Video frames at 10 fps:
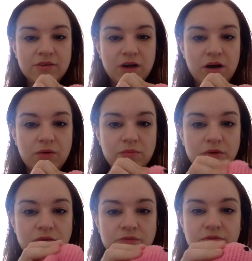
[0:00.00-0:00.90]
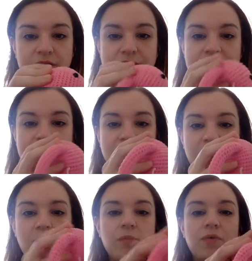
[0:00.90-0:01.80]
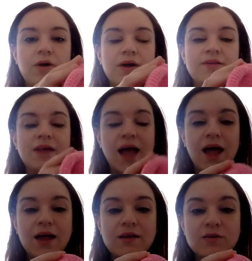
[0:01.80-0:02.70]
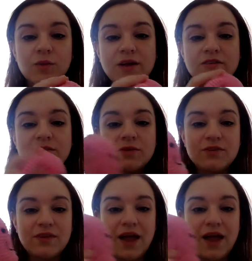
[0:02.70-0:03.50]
She can't move freely to get upright. And when she wants